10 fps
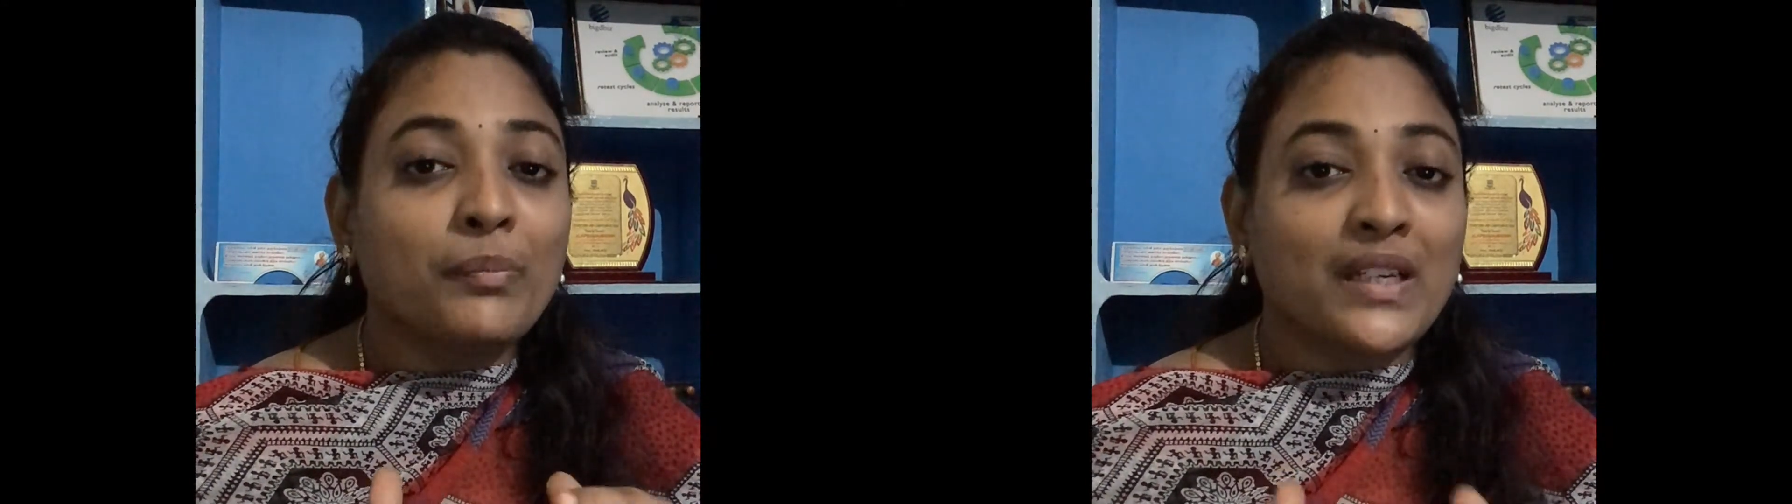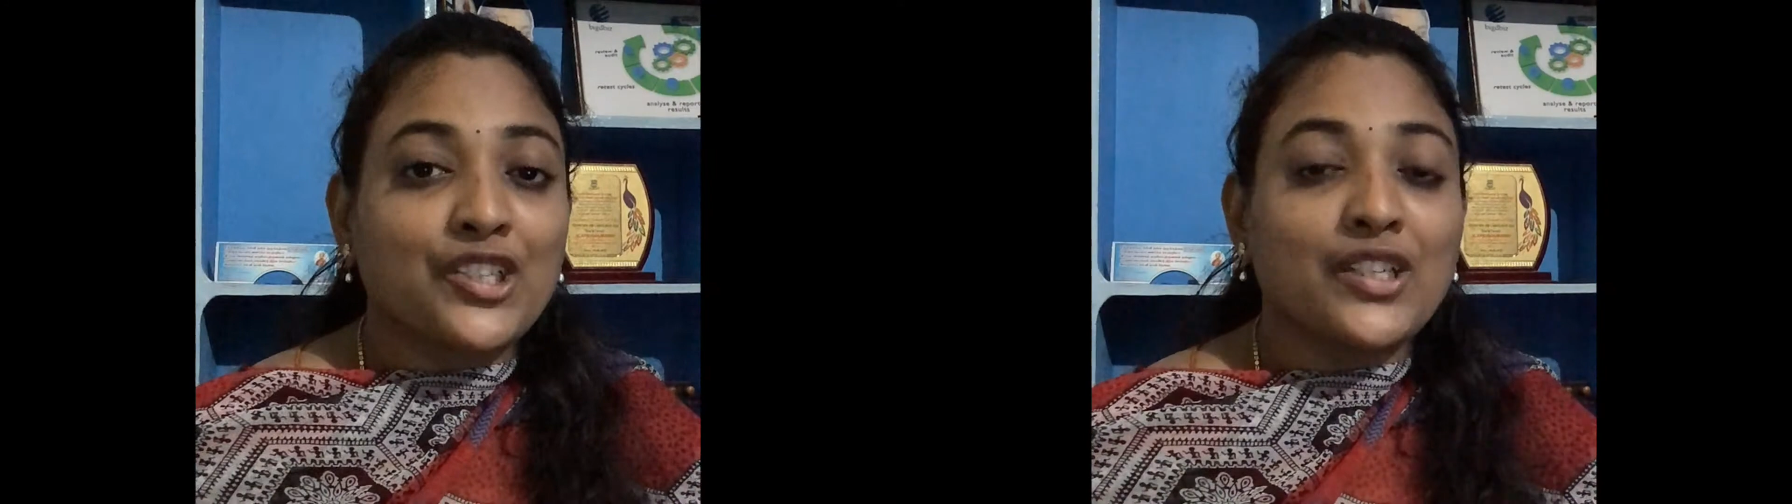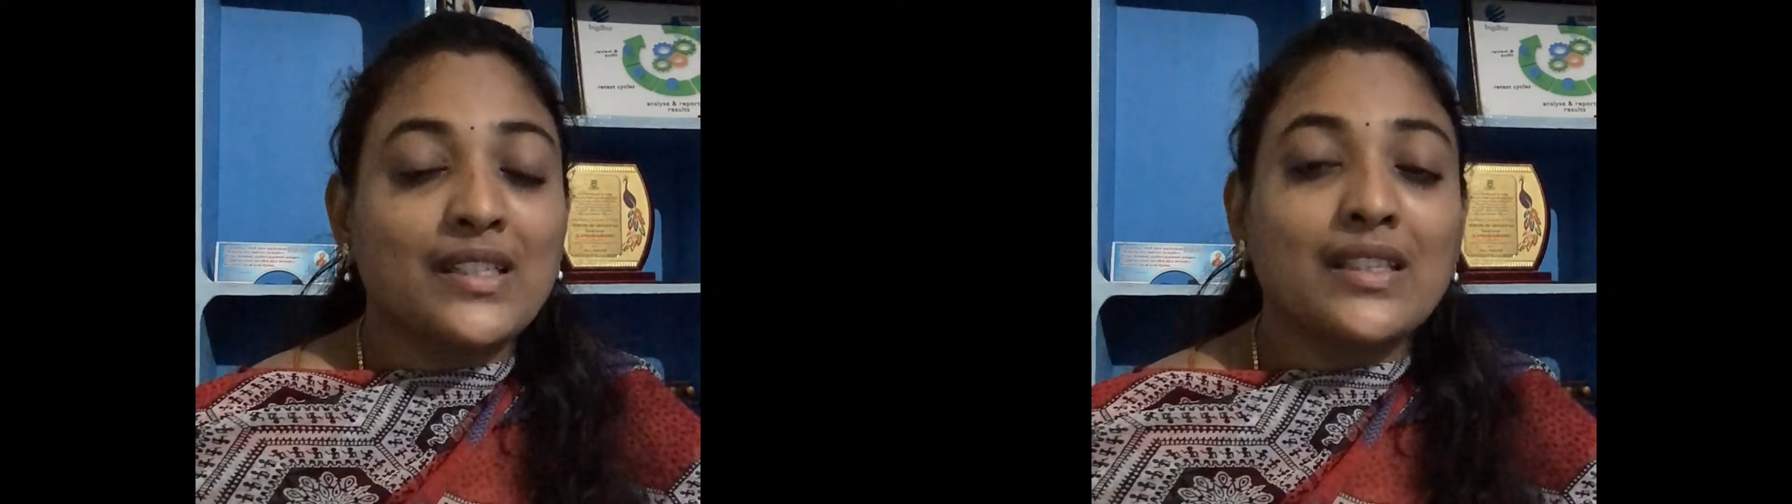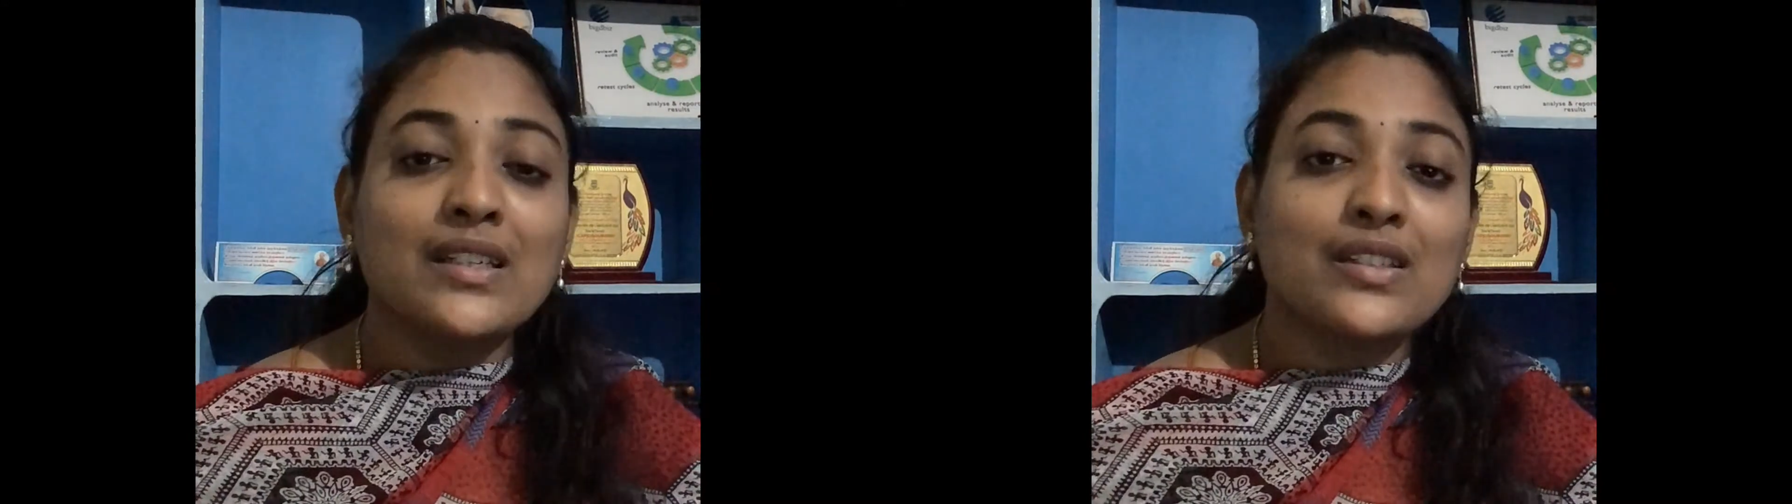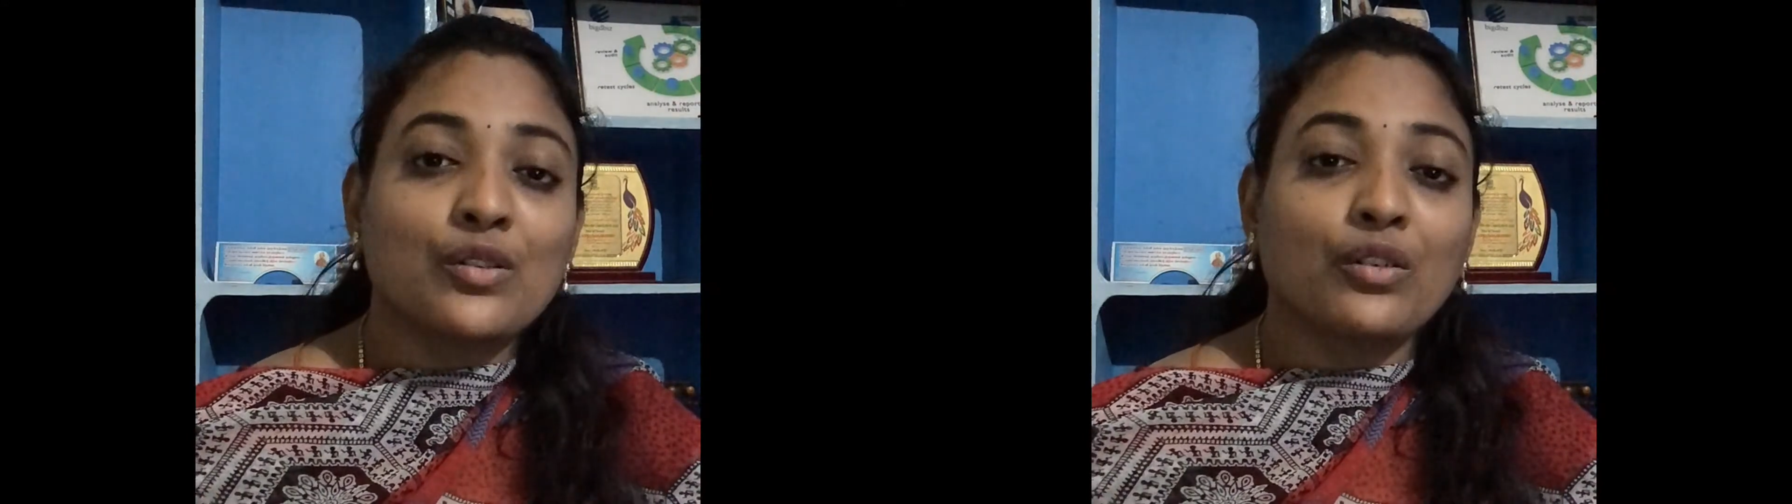purchasing
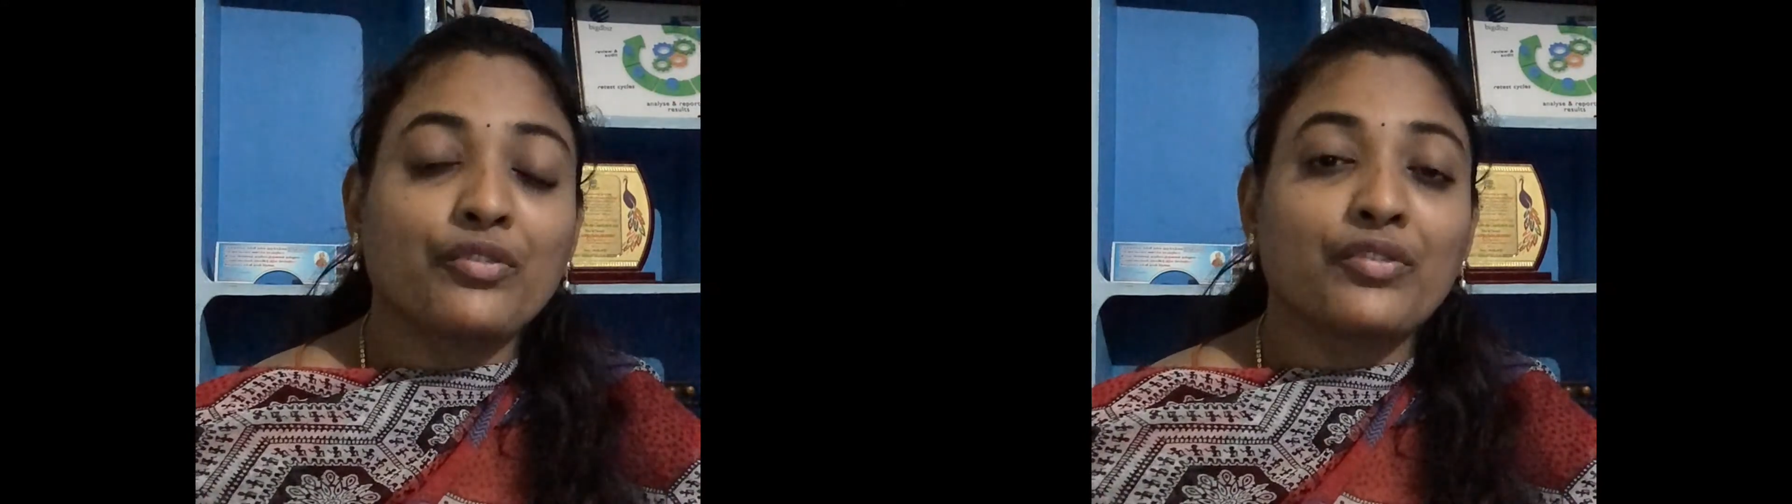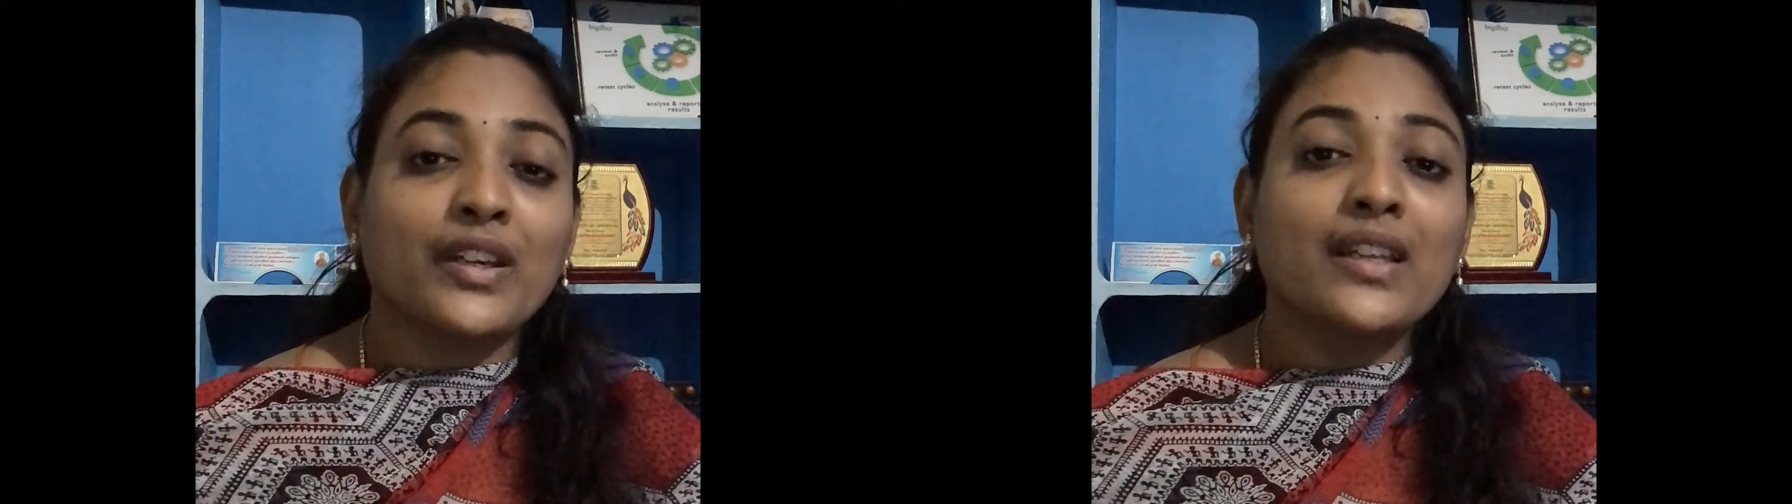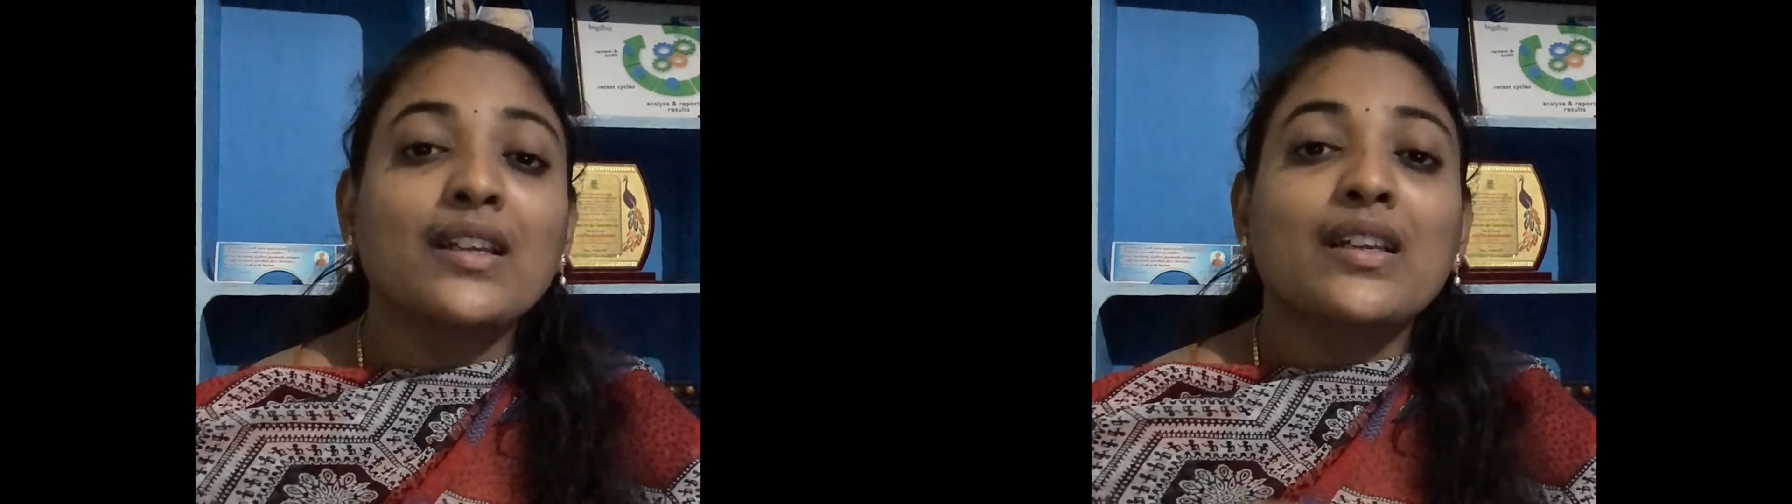a software